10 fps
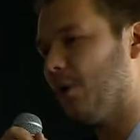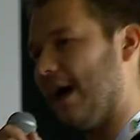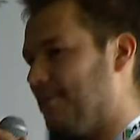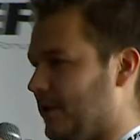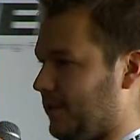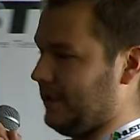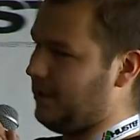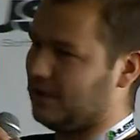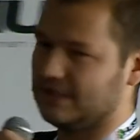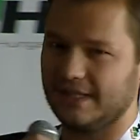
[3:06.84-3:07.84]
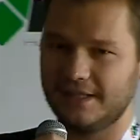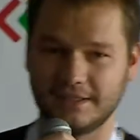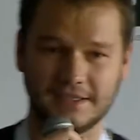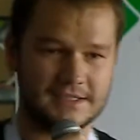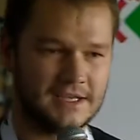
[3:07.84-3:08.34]
happy when he was
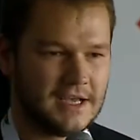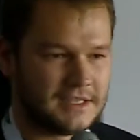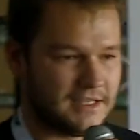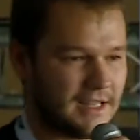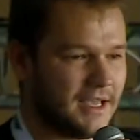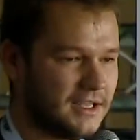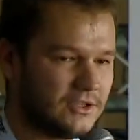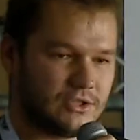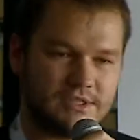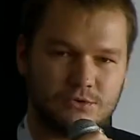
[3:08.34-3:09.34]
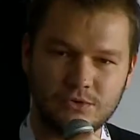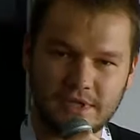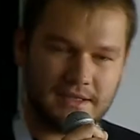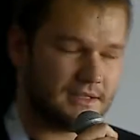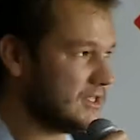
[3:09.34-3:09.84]
telling this that I understood
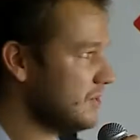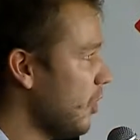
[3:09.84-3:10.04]
at this